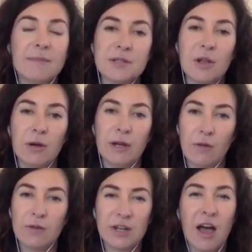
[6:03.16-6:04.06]
slowly
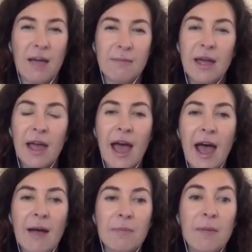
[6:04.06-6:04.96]
over time.
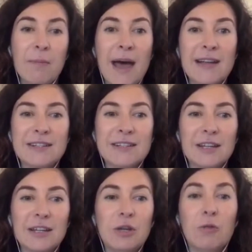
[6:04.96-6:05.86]
But
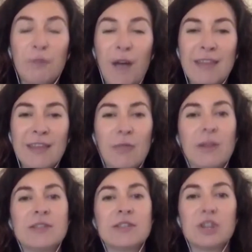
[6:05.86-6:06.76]
you'll find that
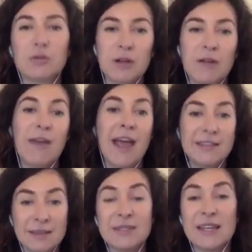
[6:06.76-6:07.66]
once children have
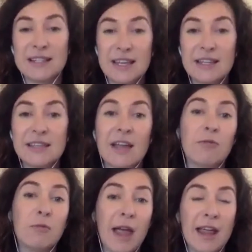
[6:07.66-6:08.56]
had some success
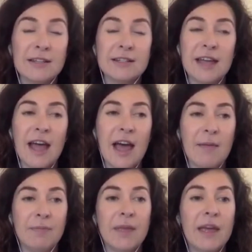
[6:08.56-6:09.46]
and
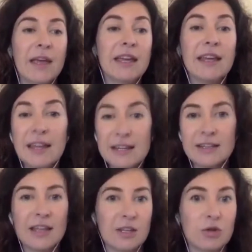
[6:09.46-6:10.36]

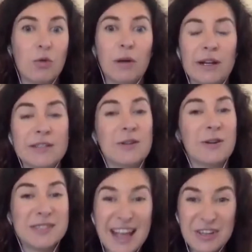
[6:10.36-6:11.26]
connected that the toilet is
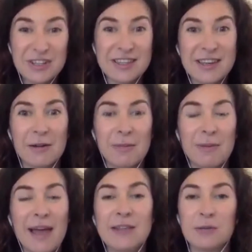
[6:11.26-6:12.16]
not such a scary
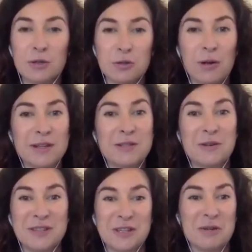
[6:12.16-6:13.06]
place, or the toilet's
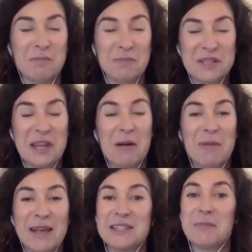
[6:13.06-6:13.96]
not such a scary
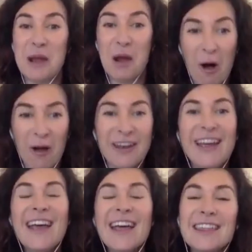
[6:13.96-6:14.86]
place to be on,
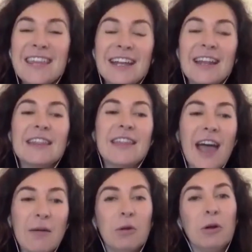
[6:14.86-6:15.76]
then
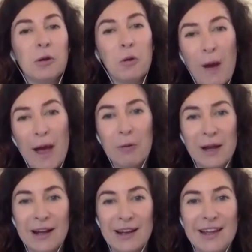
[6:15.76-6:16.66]
they will learn quite
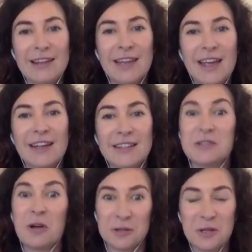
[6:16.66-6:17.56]
quickly that it's
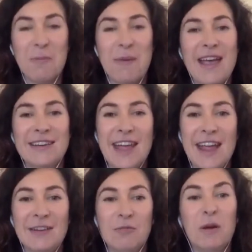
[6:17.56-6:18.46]
not so bad,
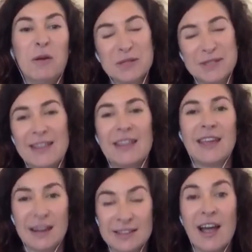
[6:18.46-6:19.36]
and we will see that
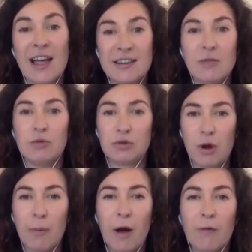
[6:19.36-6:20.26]
anxiety will
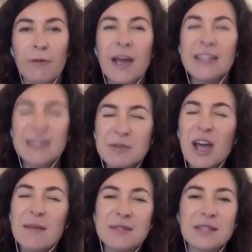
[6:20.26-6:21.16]
drop off.
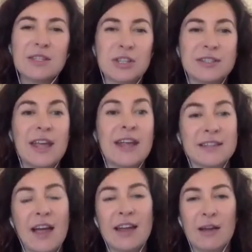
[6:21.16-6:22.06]
Sometimes it's just
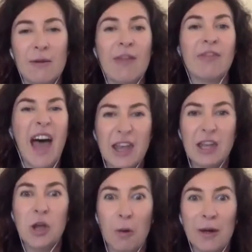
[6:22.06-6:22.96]
anxiety around the
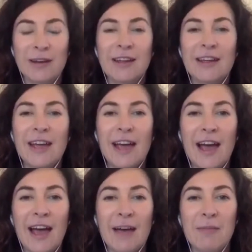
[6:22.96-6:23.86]
unknown,
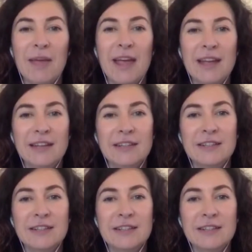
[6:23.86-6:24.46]
and